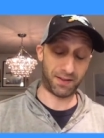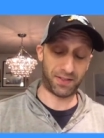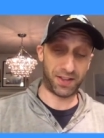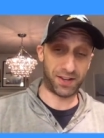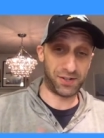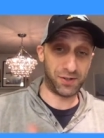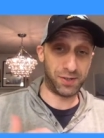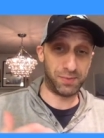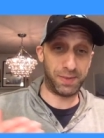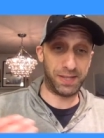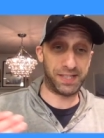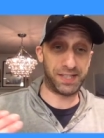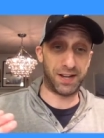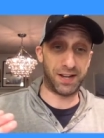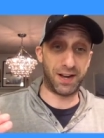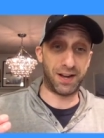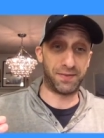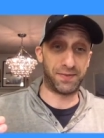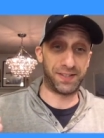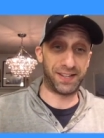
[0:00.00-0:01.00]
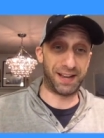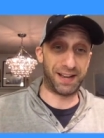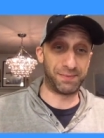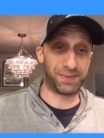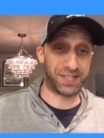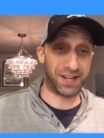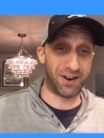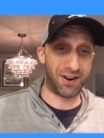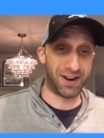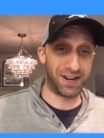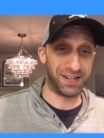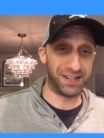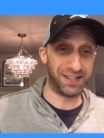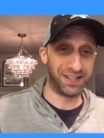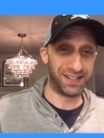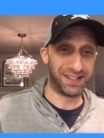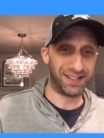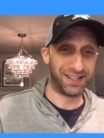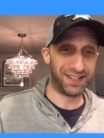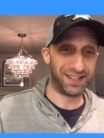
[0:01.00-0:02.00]
I thought she was a bit soft. I'm sorry. I,
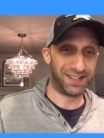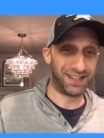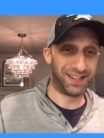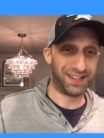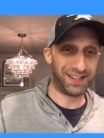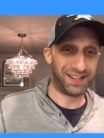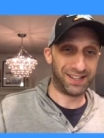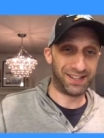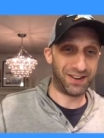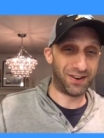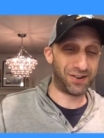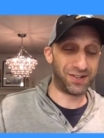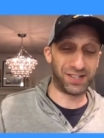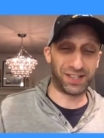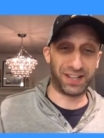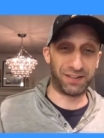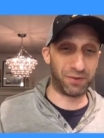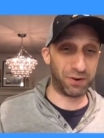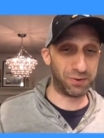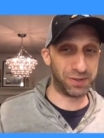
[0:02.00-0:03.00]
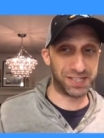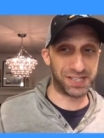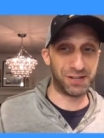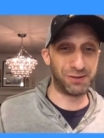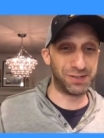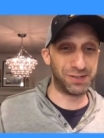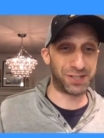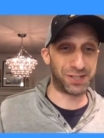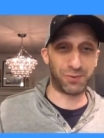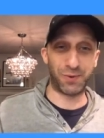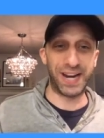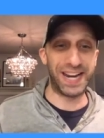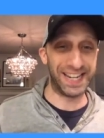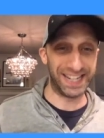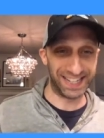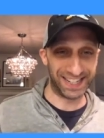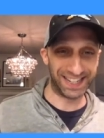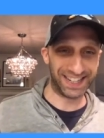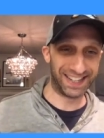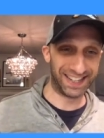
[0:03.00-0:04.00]
I, I agree. Love Halle Berry,
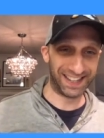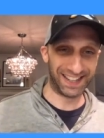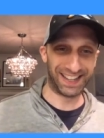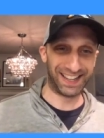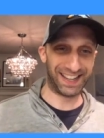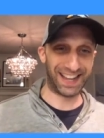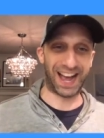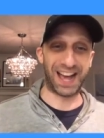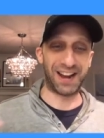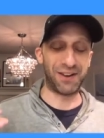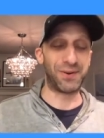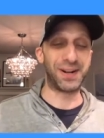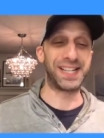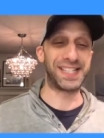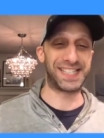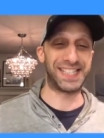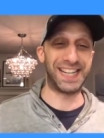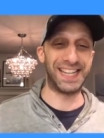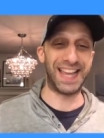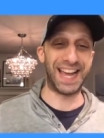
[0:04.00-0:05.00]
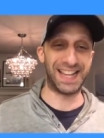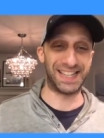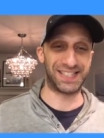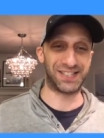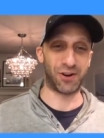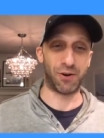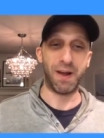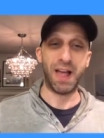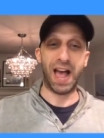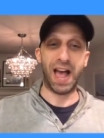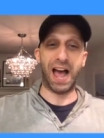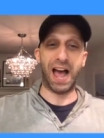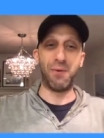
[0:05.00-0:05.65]
but yeah, I, I don't want to see that in Storm.